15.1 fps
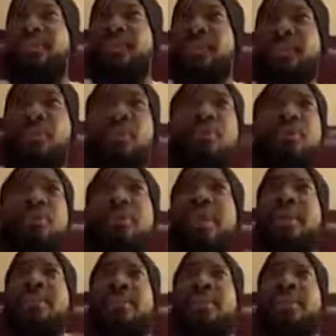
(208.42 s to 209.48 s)
do
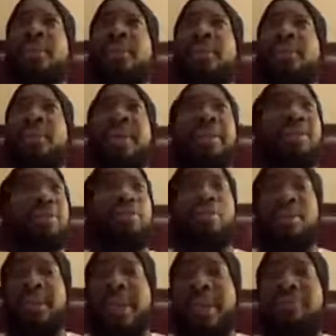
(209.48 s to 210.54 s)
something that you
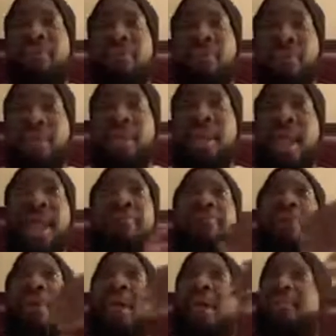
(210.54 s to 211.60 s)
would never want
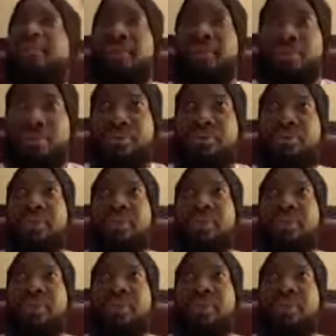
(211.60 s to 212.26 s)
to ever do.